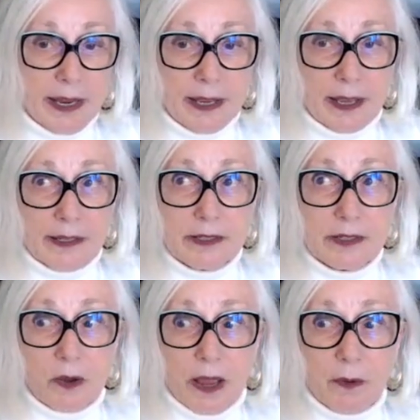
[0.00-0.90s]
And
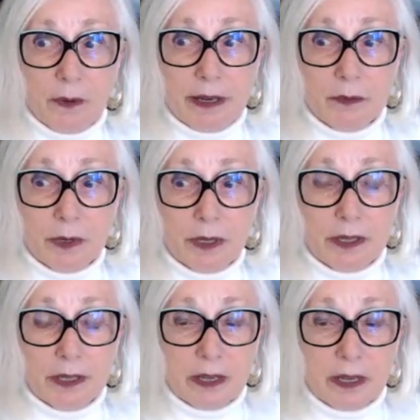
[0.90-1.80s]
so I went in with
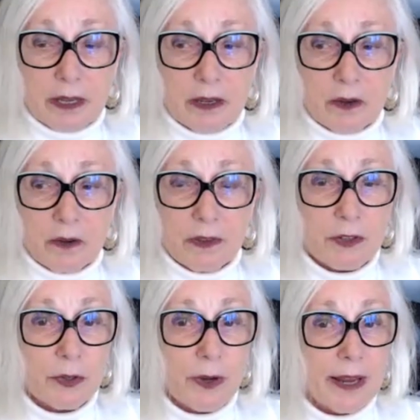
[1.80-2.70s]
uh, Over the
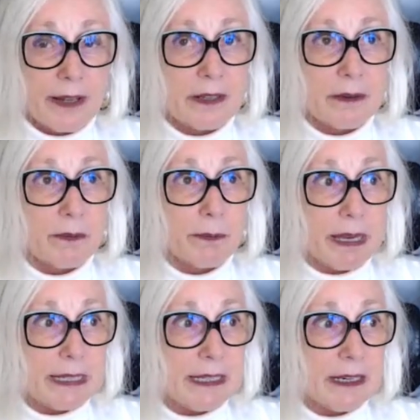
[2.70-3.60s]
Transom,
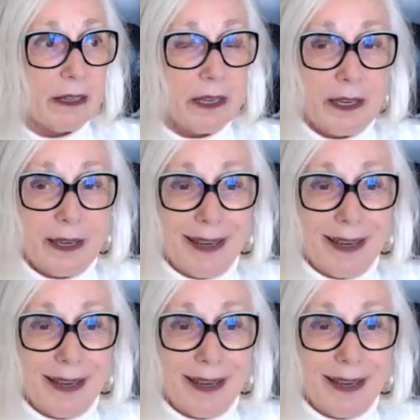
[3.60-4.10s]
basically,